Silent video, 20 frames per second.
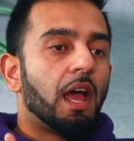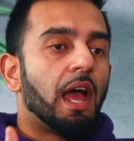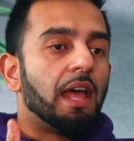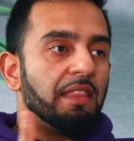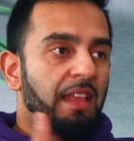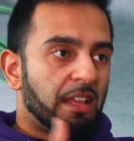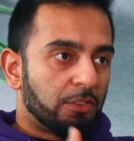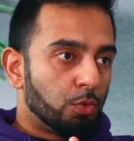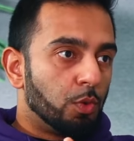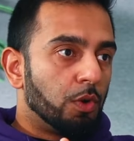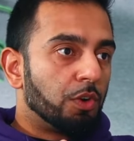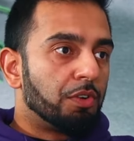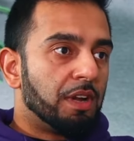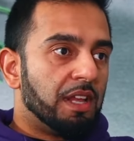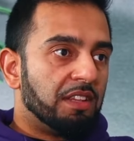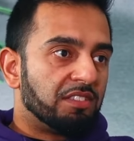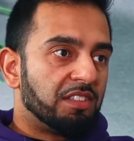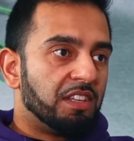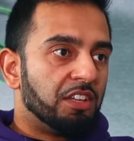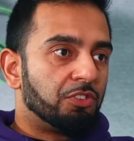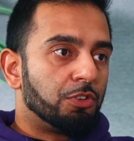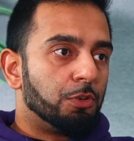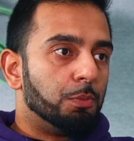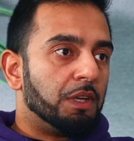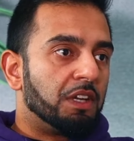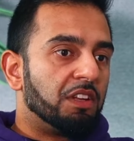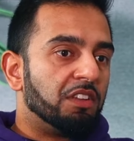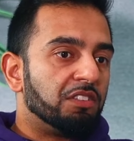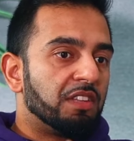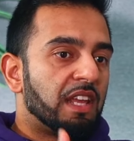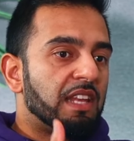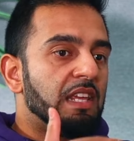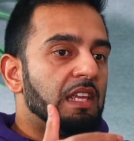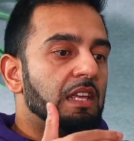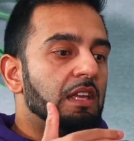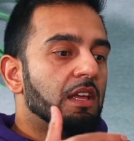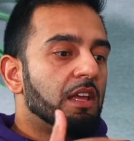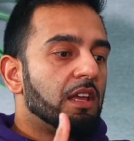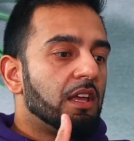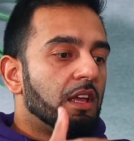and that's what creates the issue because
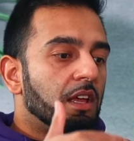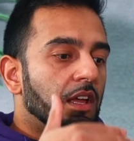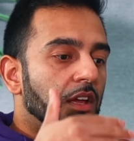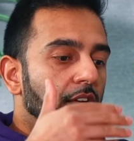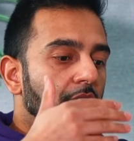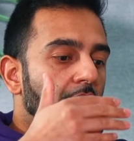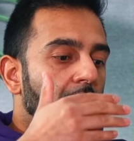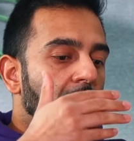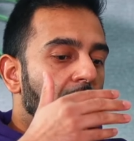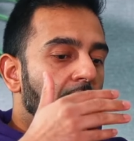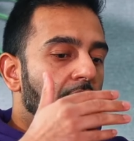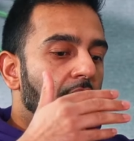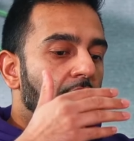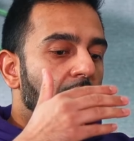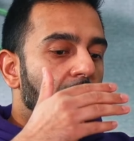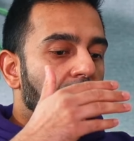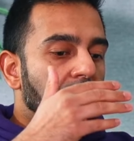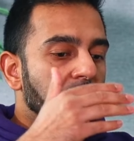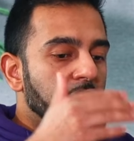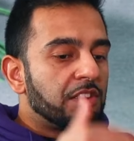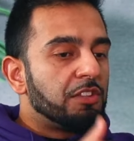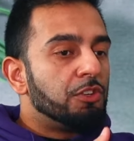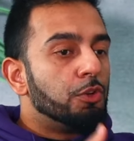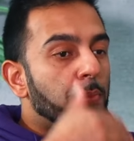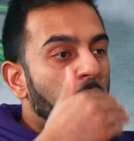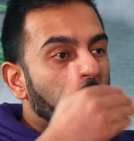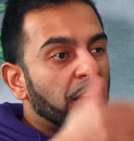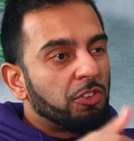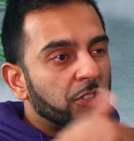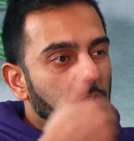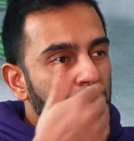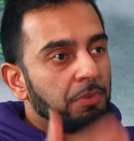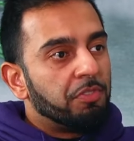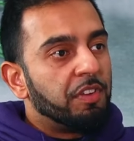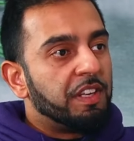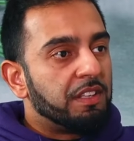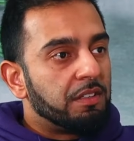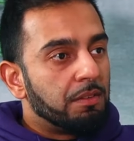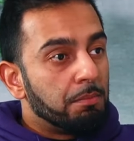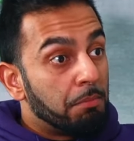any uh, anything you pay on top
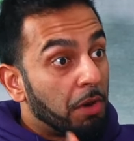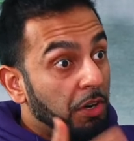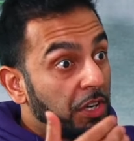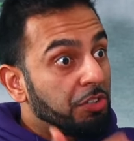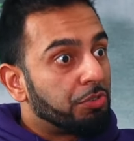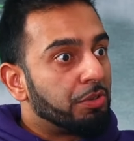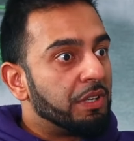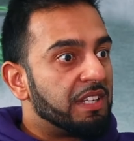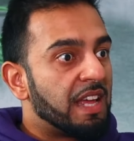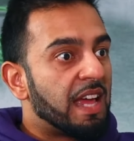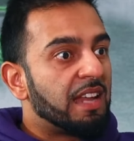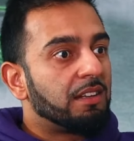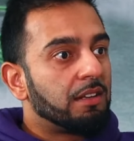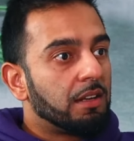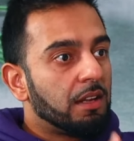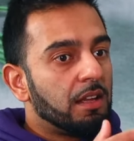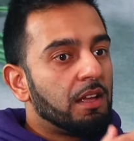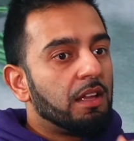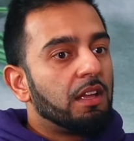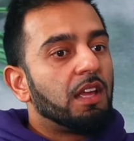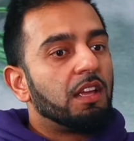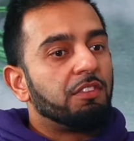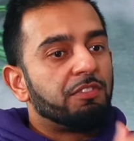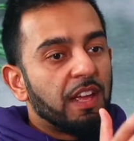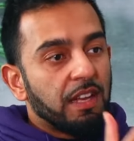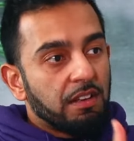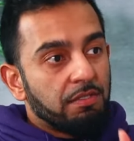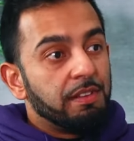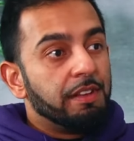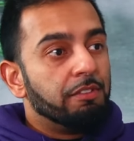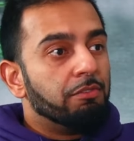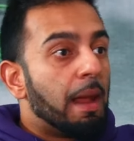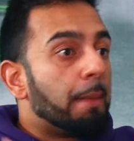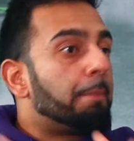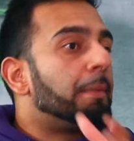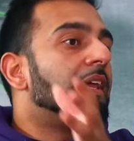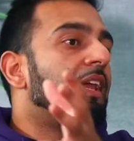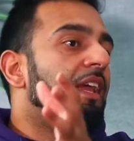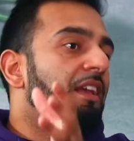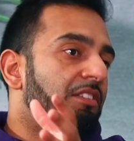of a monetary debt effectively
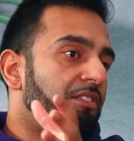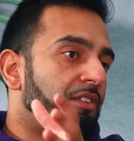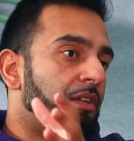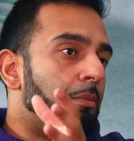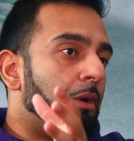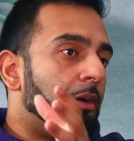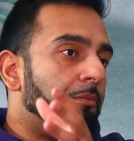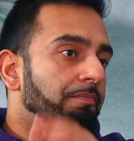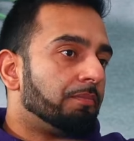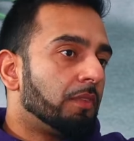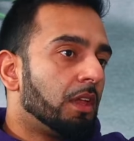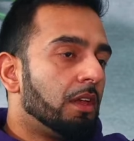replicates Riba.